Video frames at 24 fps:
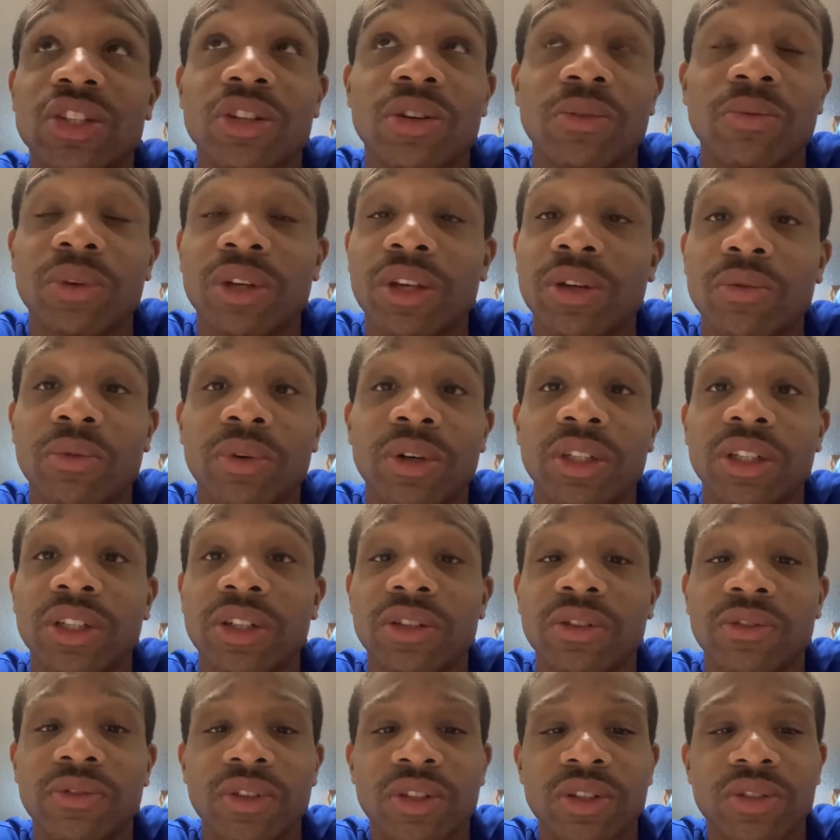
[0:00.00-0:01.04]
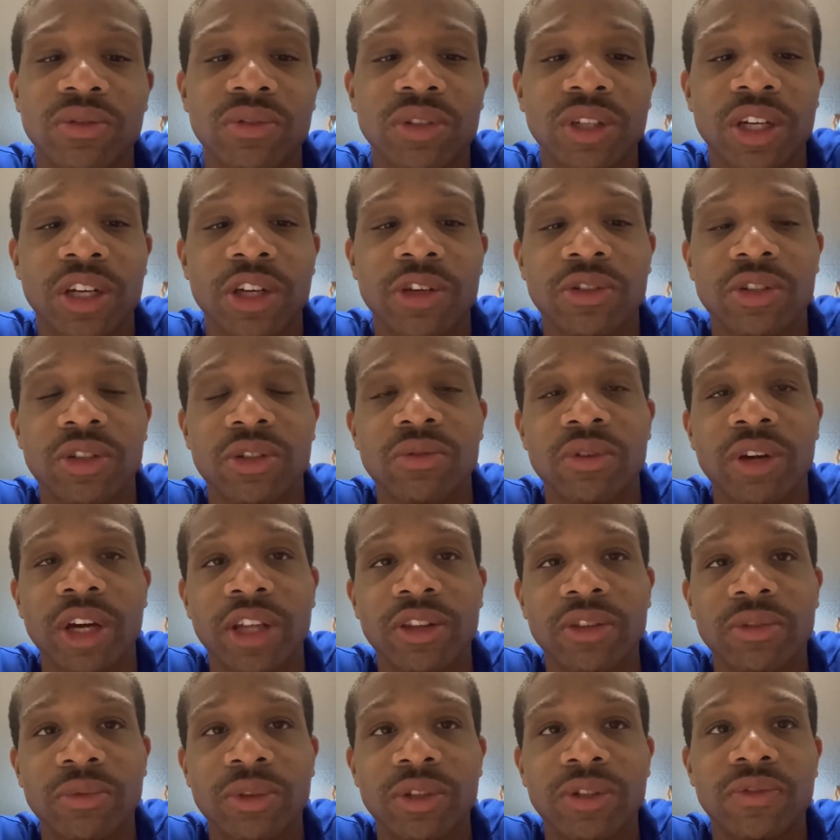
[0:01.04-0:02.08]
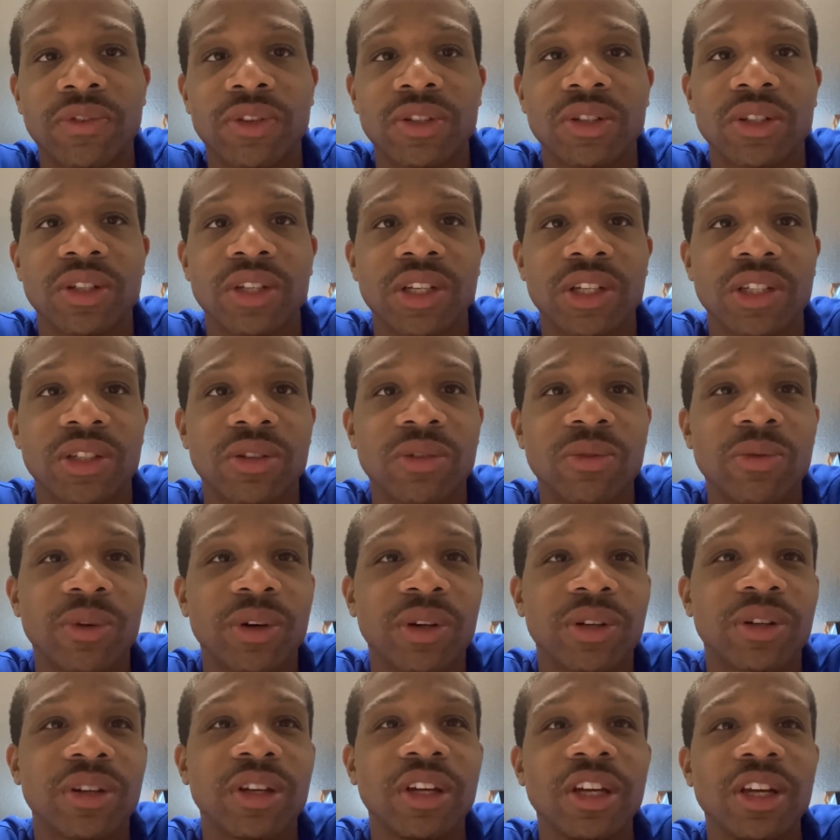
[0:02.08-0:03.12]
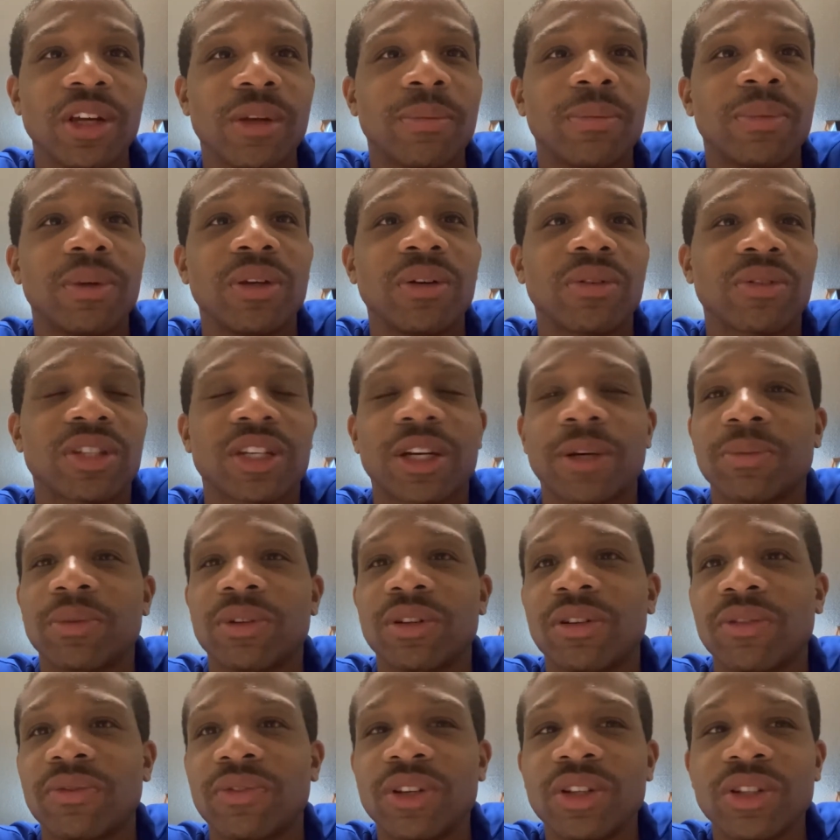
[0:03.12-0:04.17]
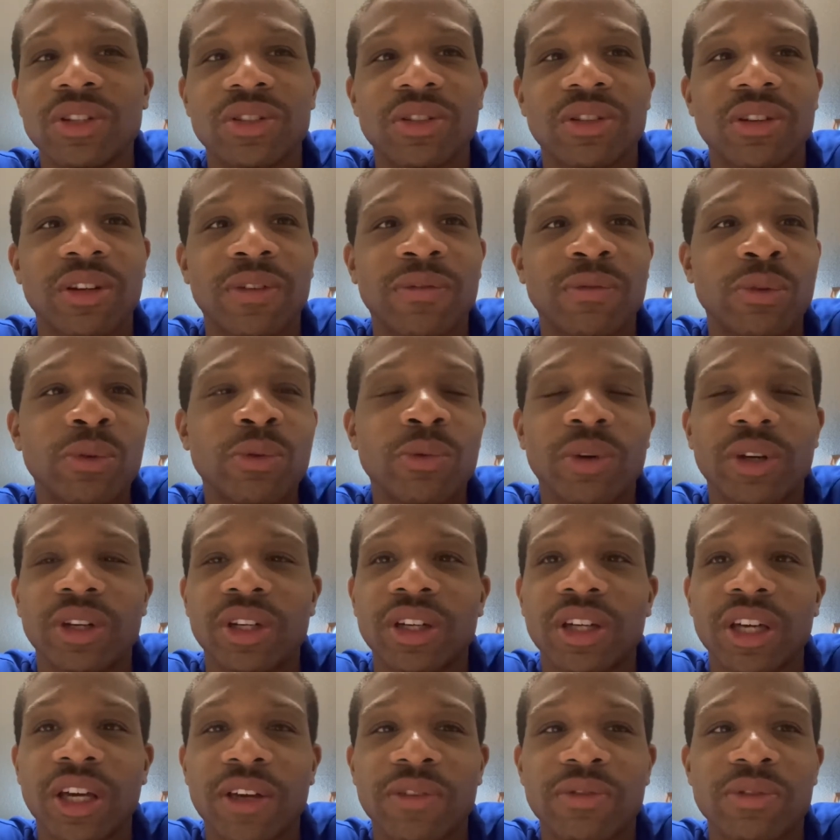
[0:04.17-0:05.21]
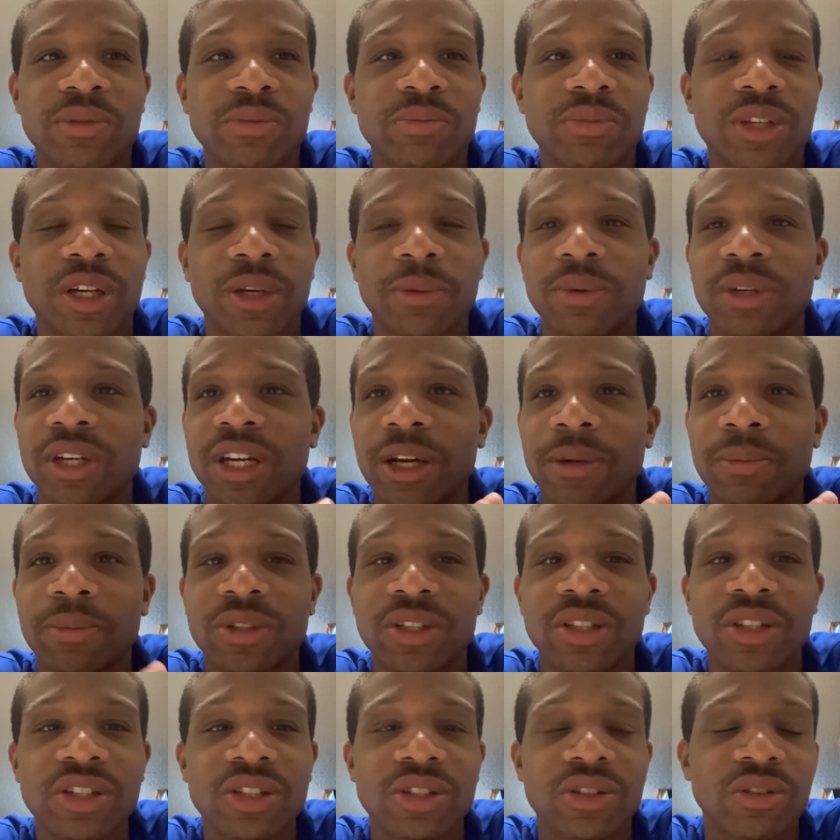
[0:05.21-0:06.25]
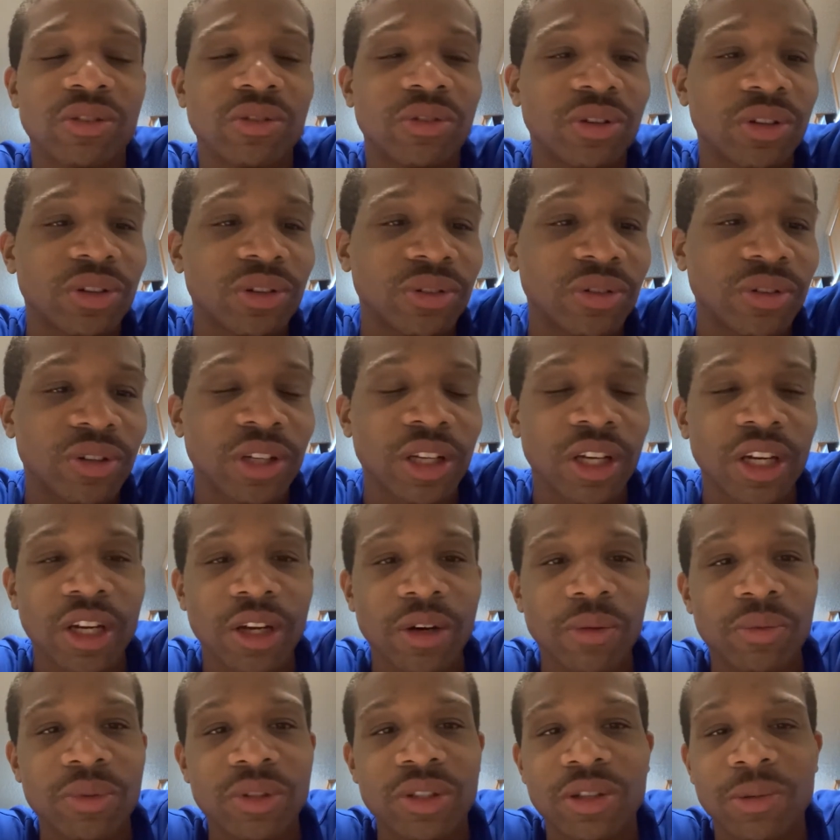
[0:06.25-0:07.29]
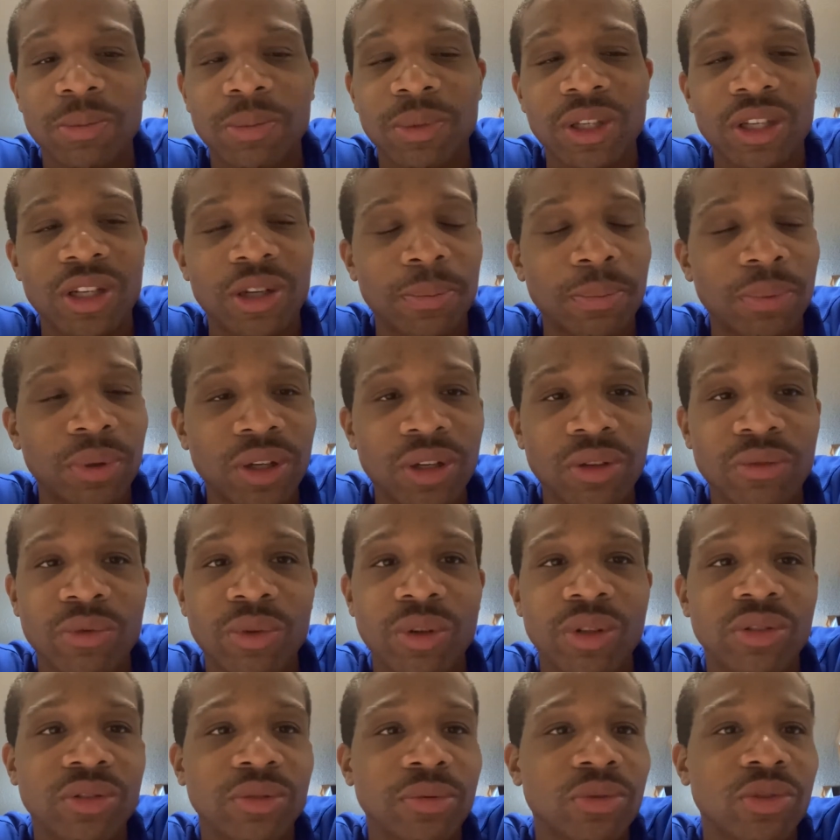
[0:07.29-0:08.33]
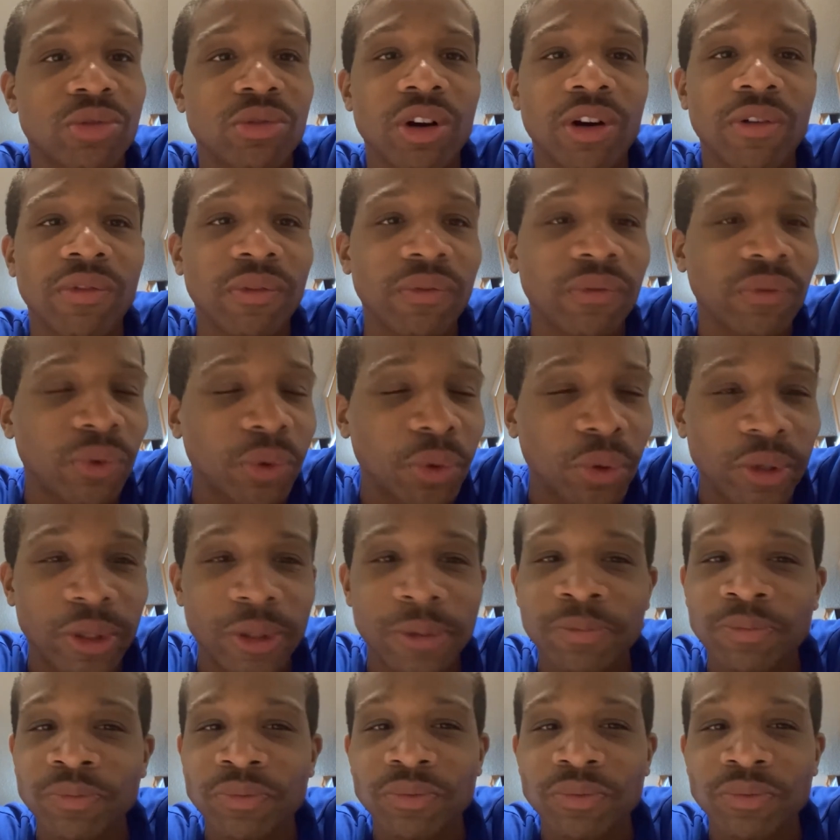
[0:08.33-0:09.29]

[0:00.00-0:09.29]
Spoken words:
year, we didn't win any divisional games. And you have to win division games if you want to be on top of the division. If you want to have some type of competition going on, we should be competing with them 12-4.